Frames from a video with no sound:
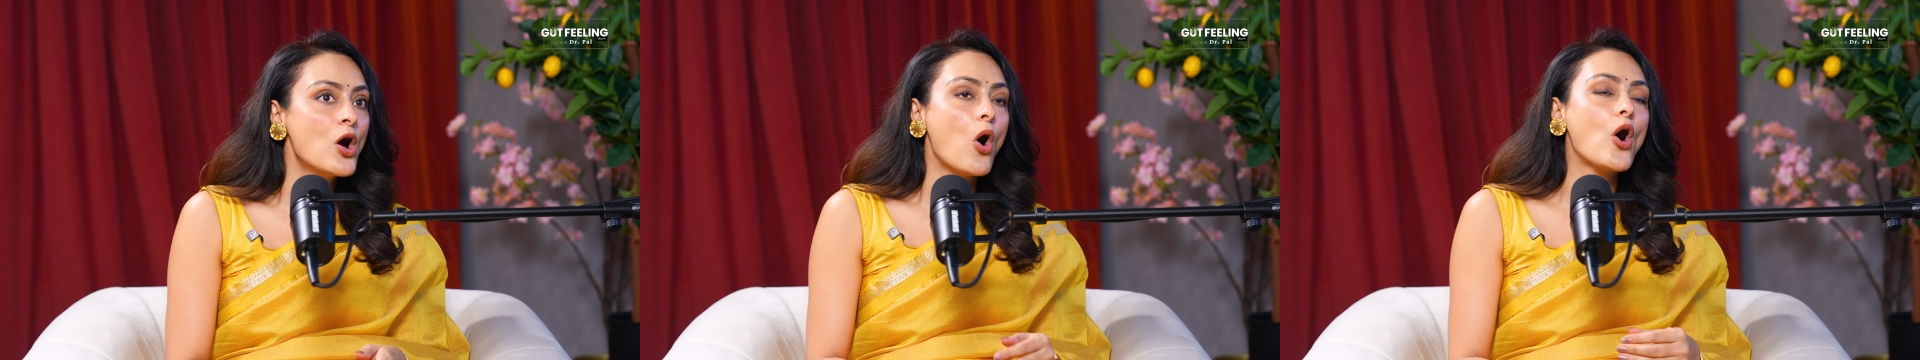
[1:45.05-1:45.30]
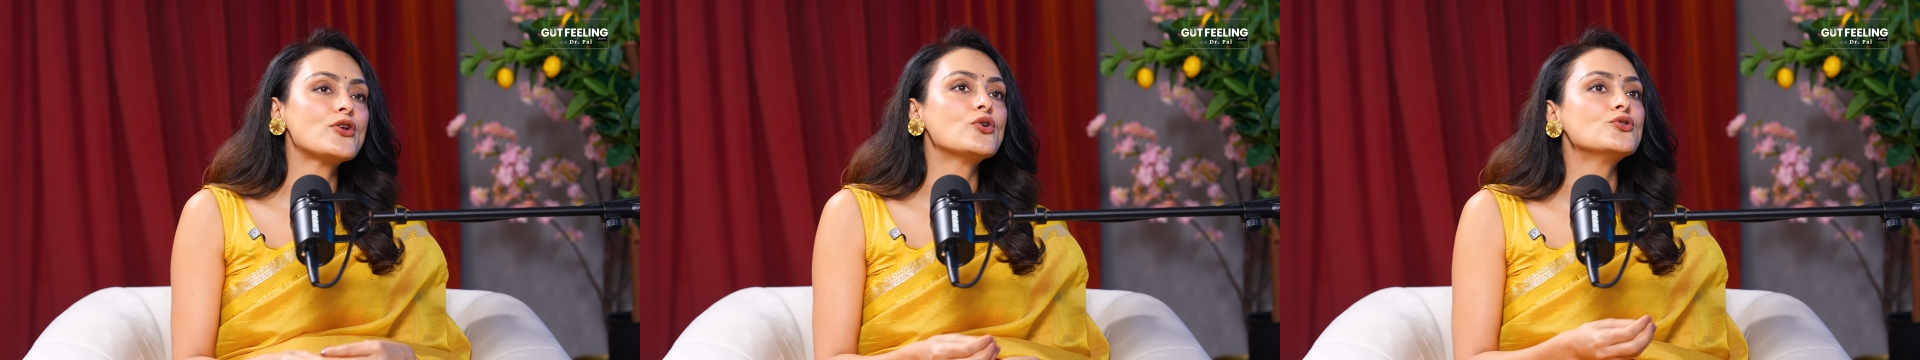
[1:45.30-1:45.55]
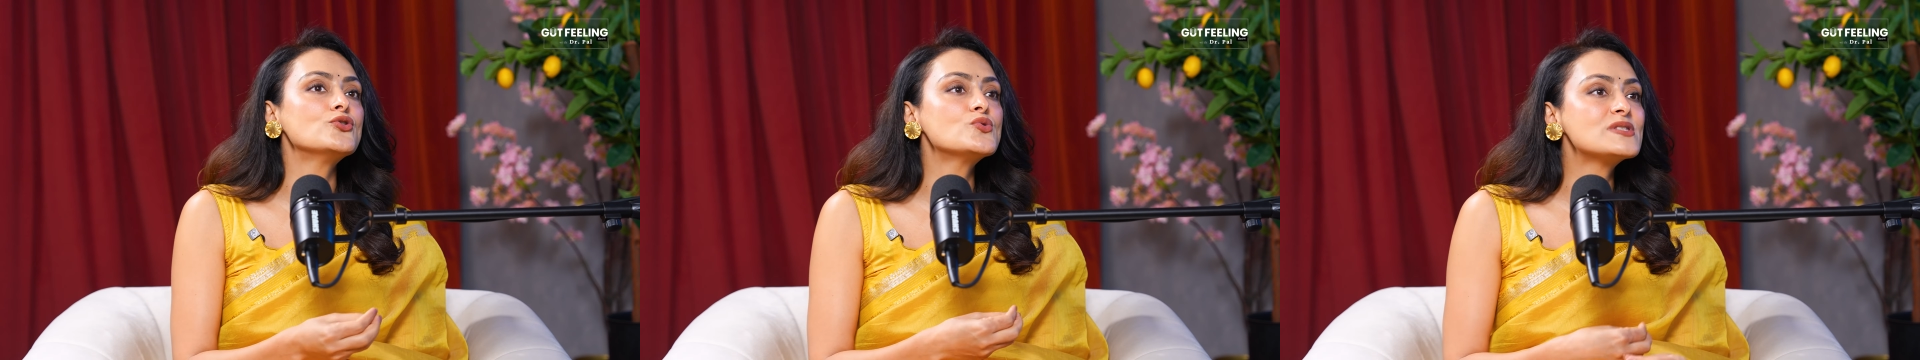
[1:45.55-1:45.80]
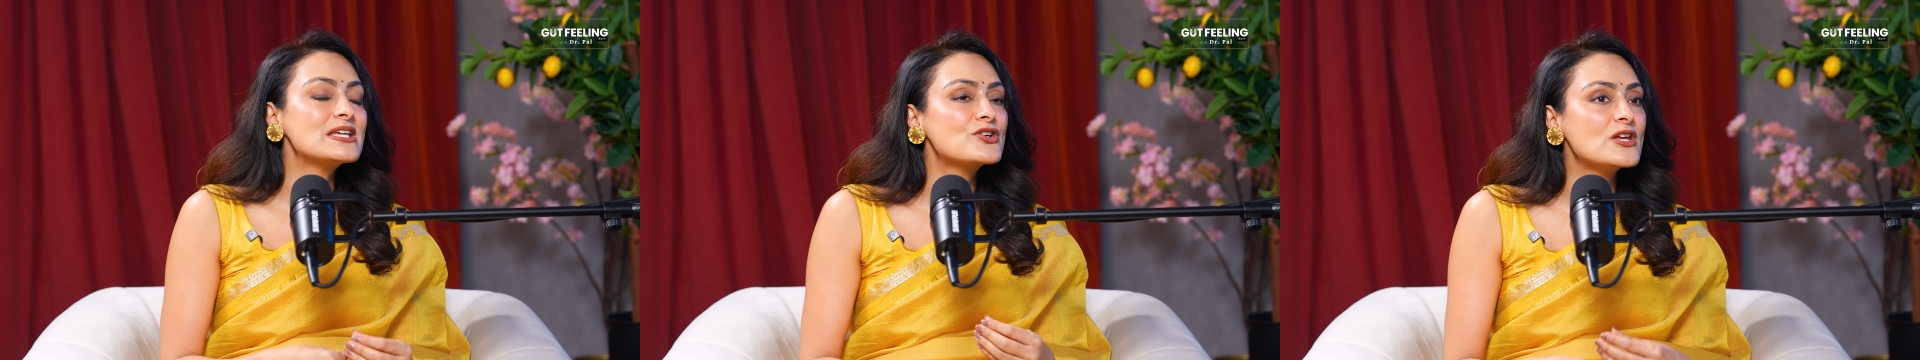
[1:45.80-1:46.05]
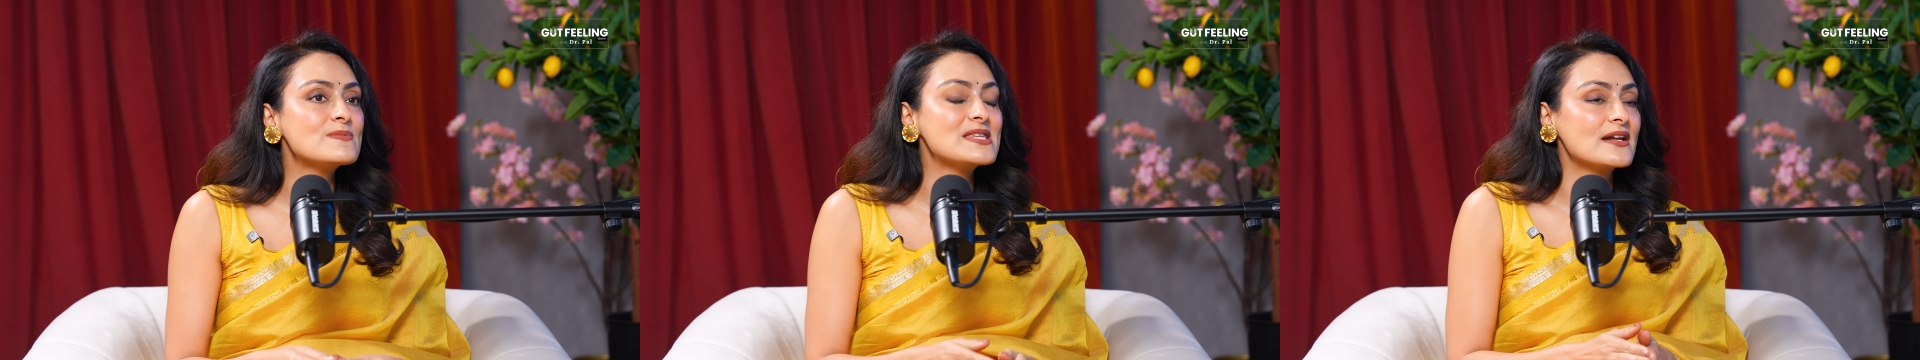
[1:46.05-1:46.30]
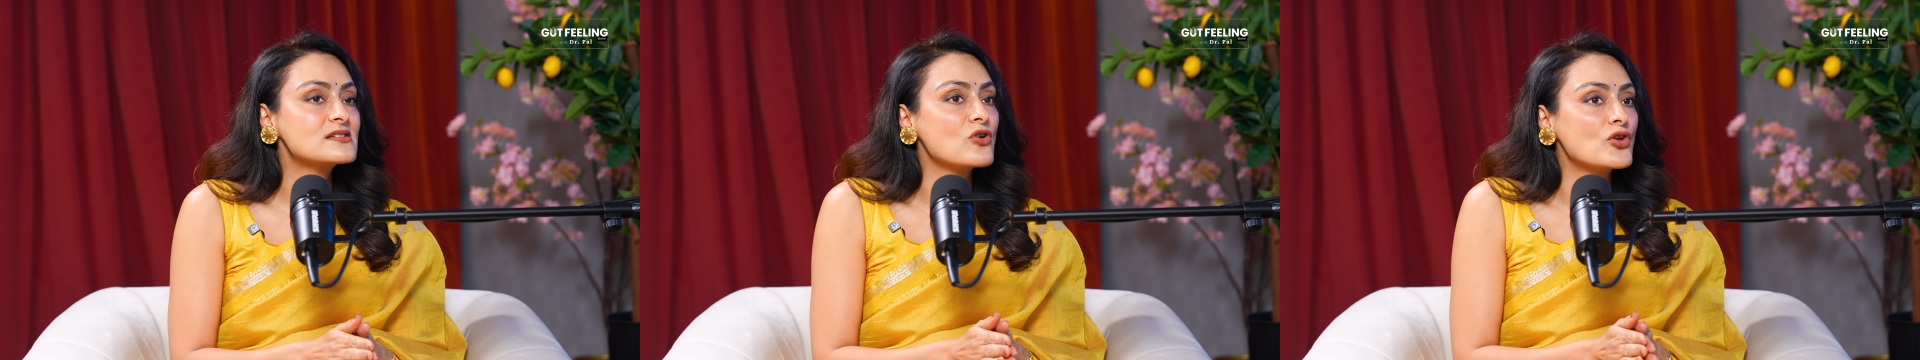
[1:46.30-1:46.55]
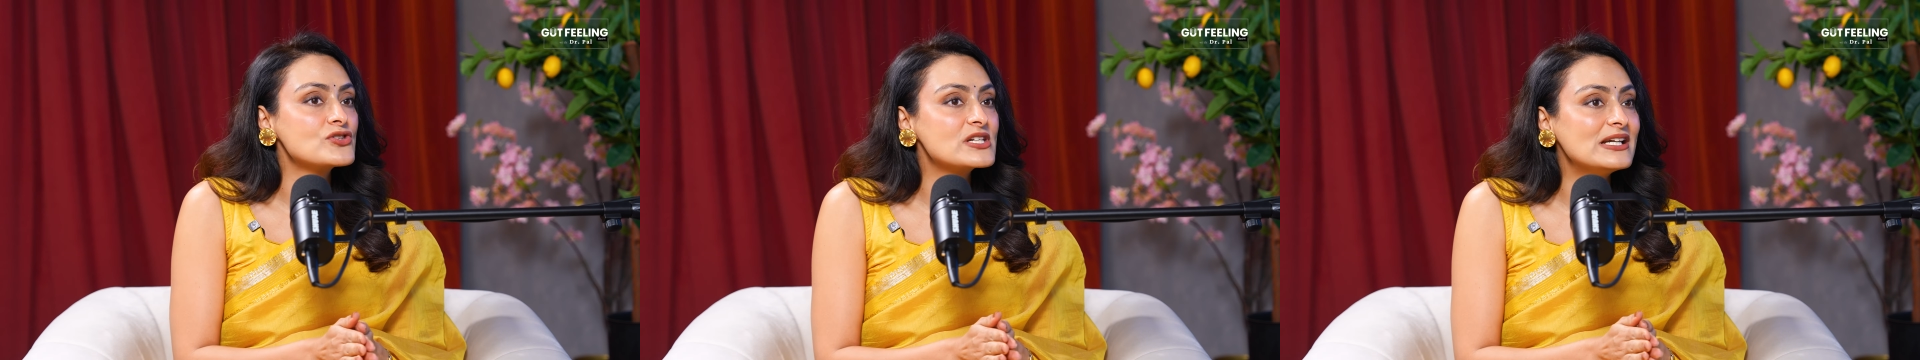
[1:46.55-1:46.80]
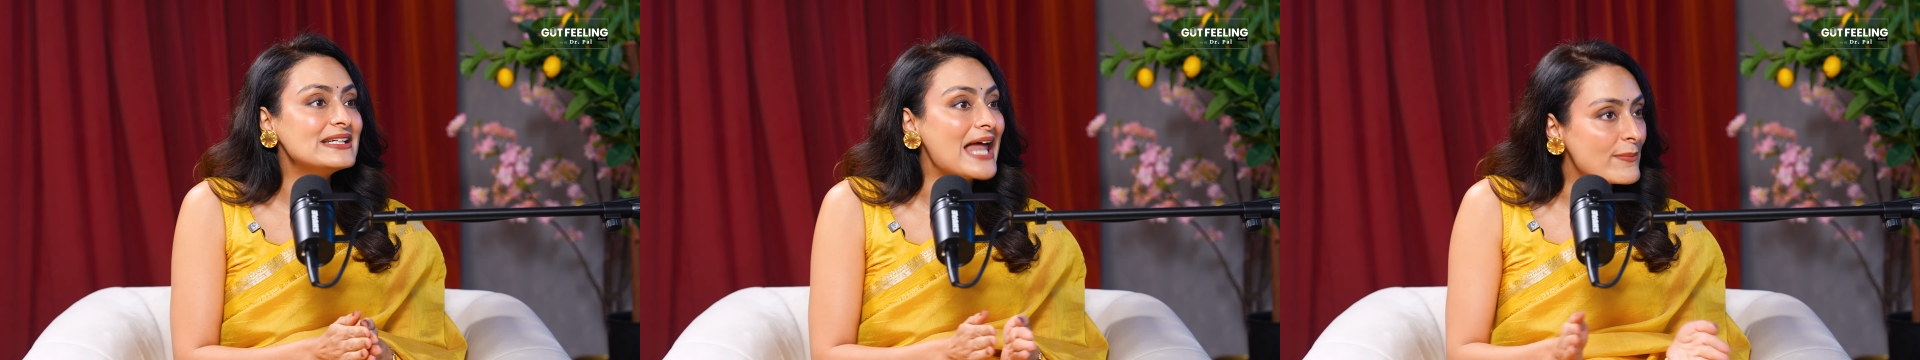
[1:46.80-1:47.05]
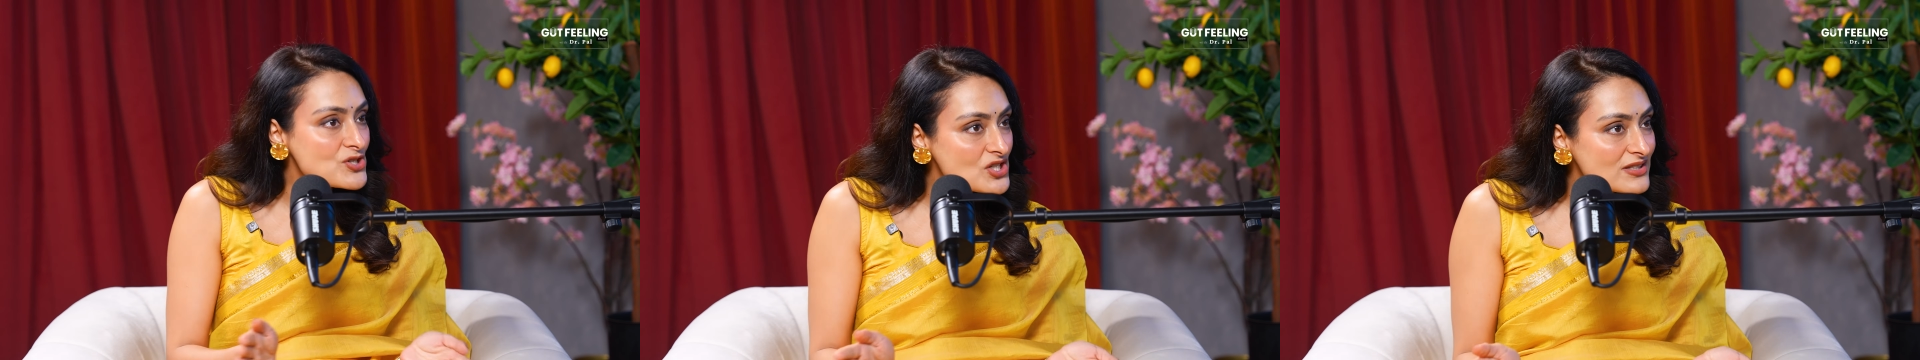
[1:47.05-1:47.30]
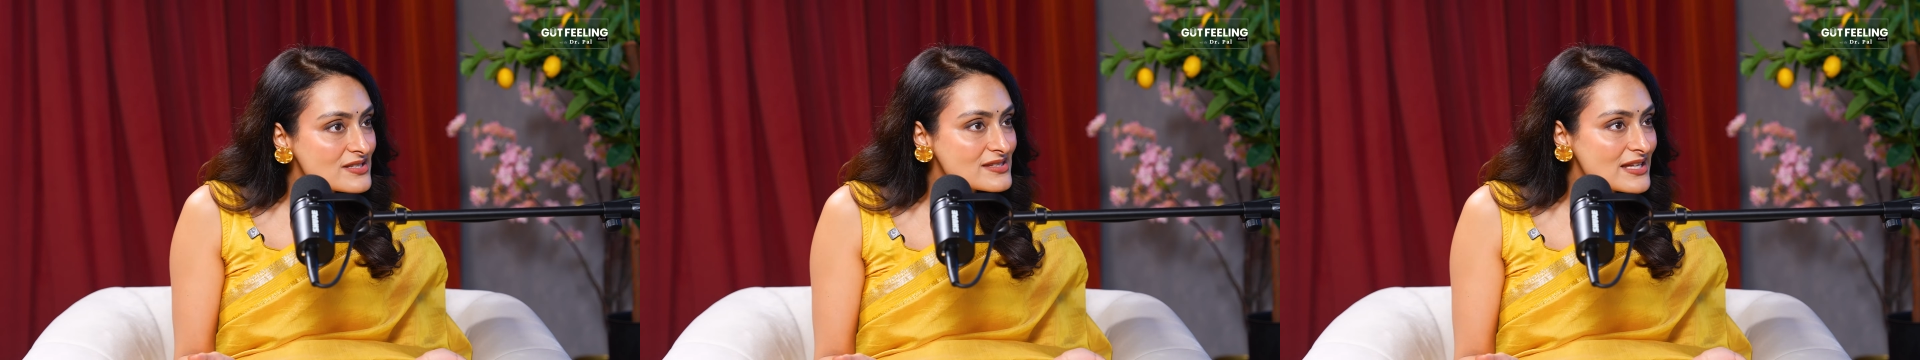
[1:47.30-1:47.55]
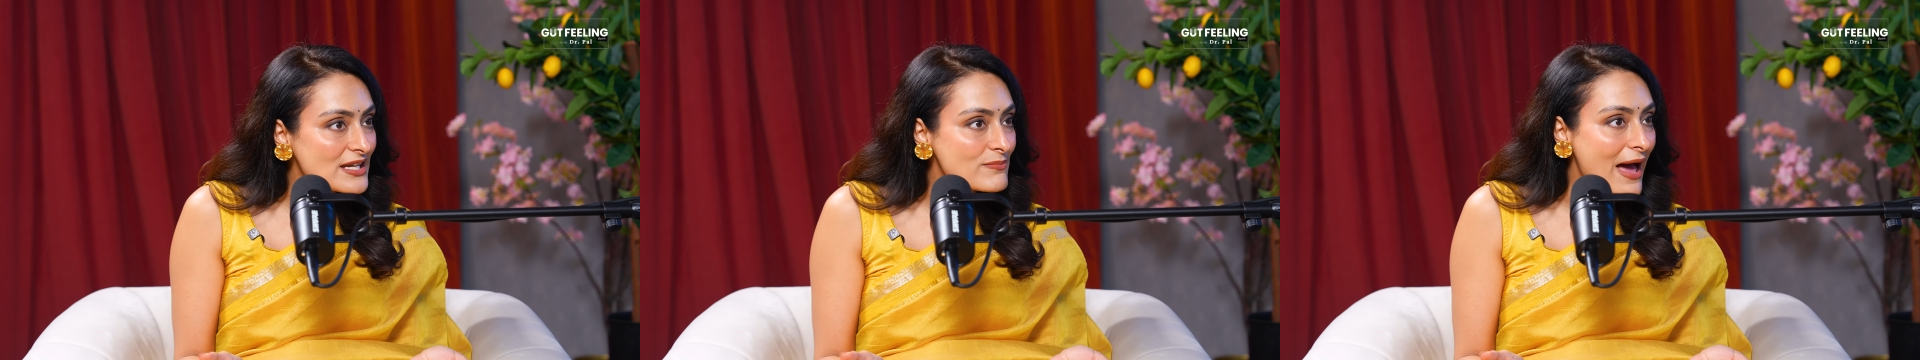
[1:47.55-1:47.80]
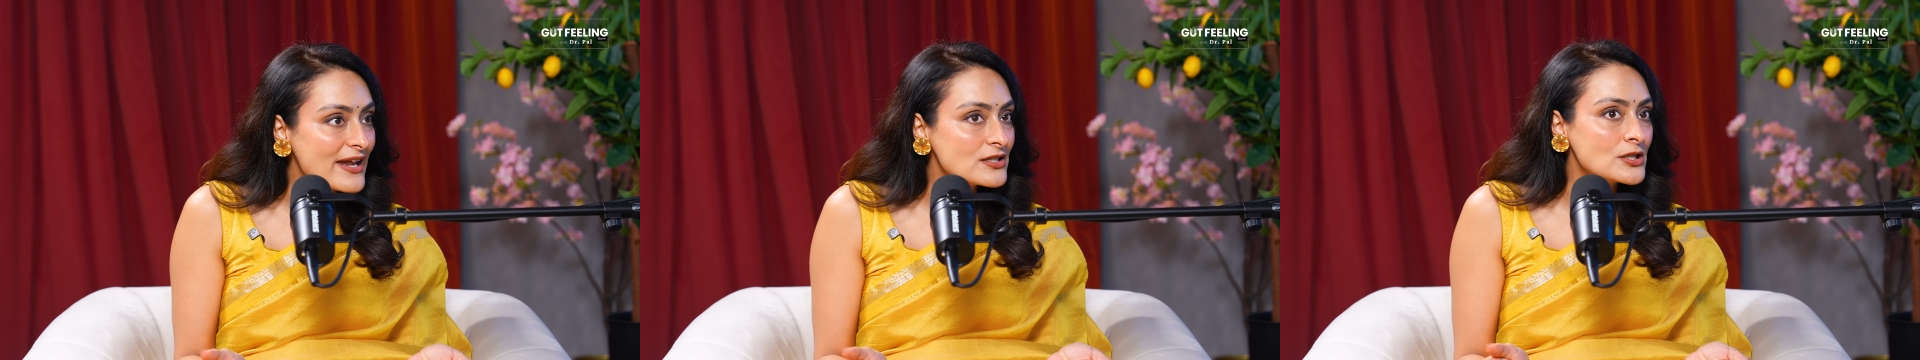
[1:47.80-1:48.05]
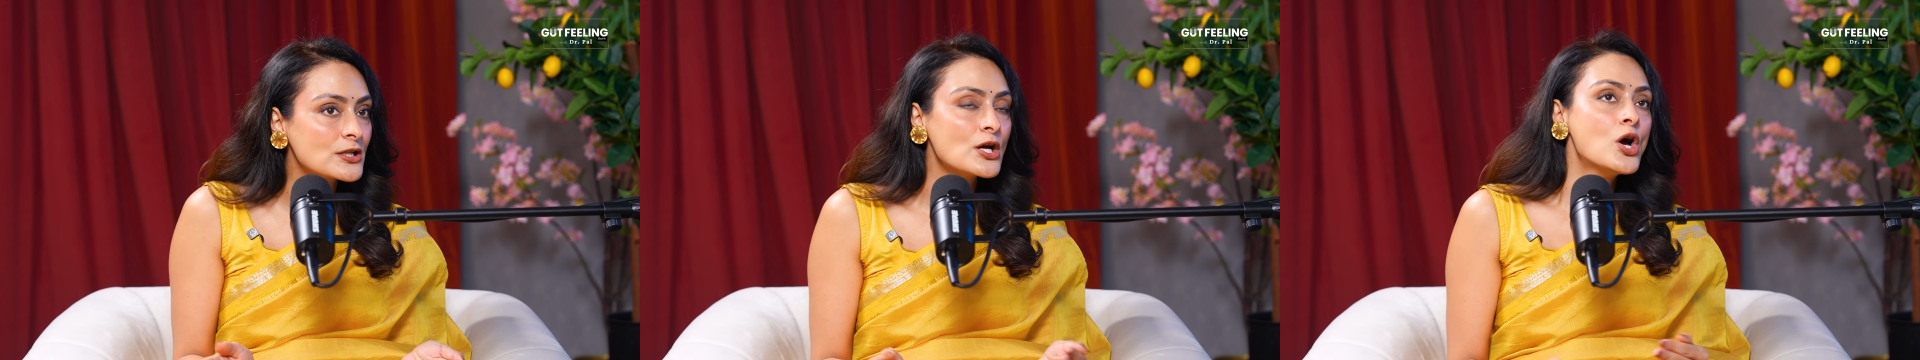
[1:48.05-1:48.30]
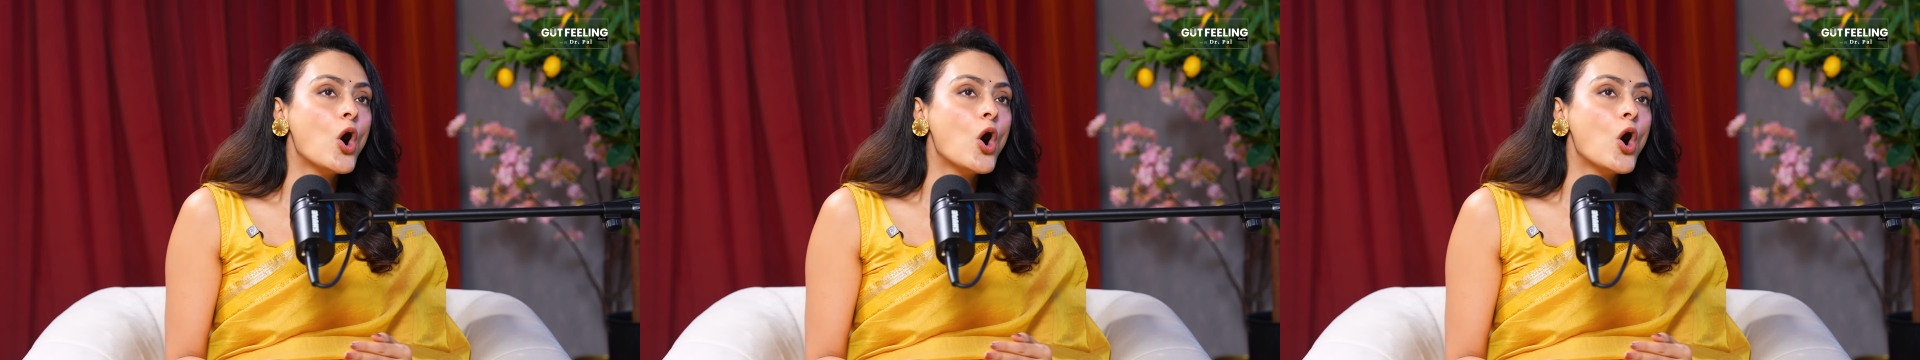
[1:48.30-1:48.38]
or you're using creams that's constantly damaging the skin barrier,